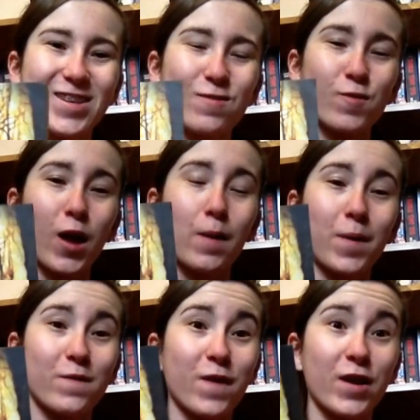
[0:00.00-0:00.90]
I'm really happy I
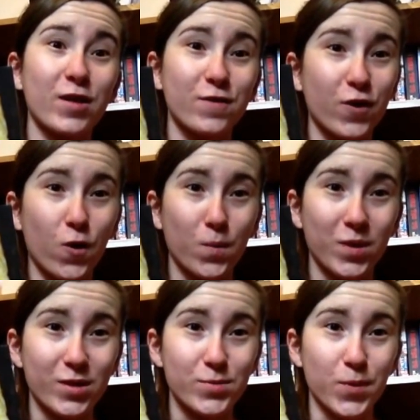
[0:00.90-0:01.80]
finally have a copy of
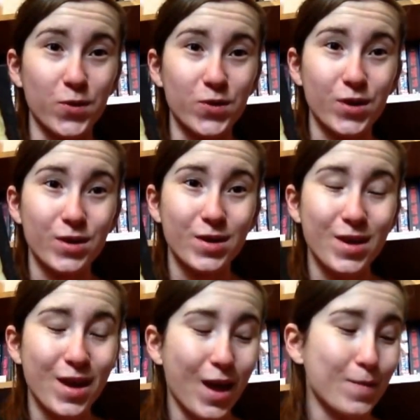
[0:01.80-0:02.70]
this book.
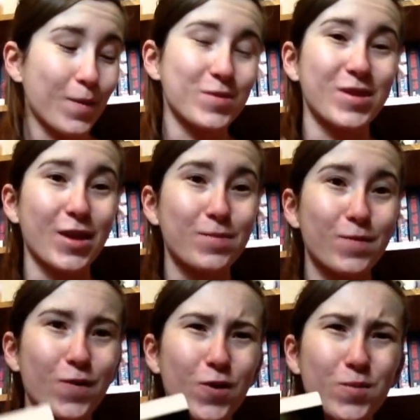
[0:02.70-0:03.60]
Um, I was desperate
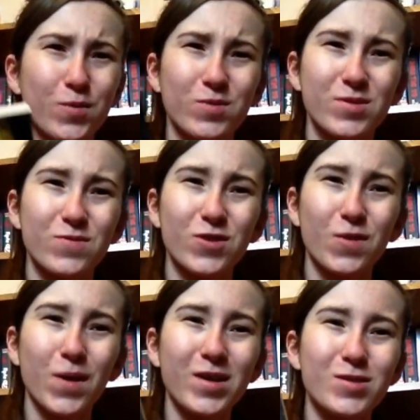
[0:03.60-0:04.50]
for it, but it was
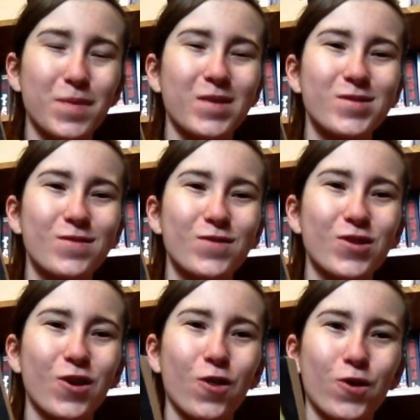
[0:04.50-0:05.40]
quite expensive on
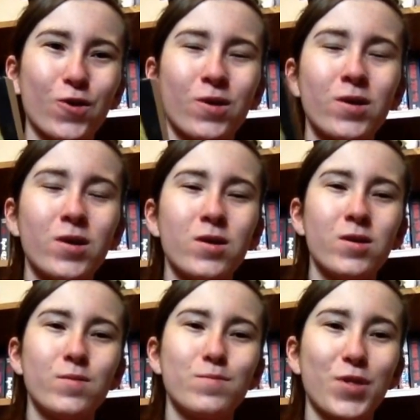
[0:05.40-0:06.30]
like other
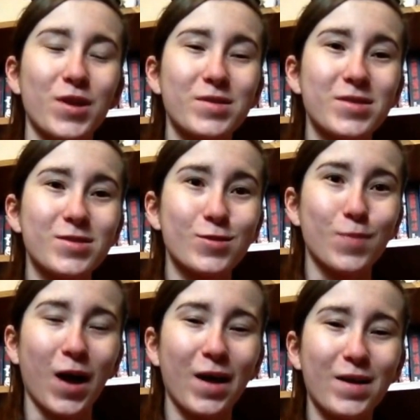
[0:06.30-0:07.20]
places to
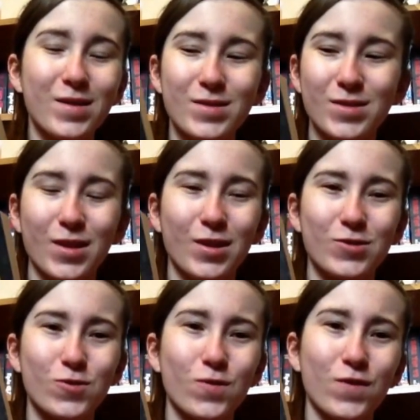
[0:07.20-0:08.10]
buy it, and then I
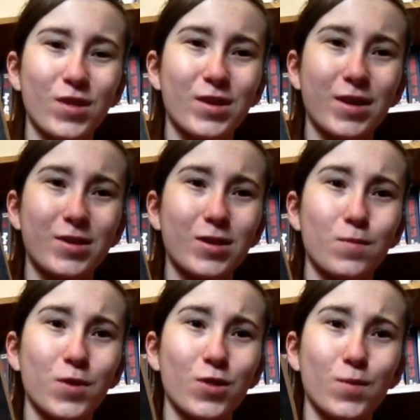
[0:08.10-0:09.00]
saw it for like
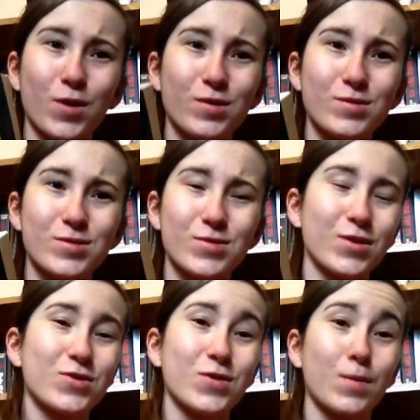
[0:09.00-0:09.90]
99p in the works, so I
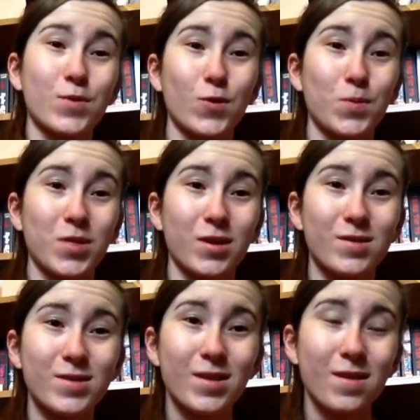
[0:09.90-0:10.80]
just grabbed a copy then.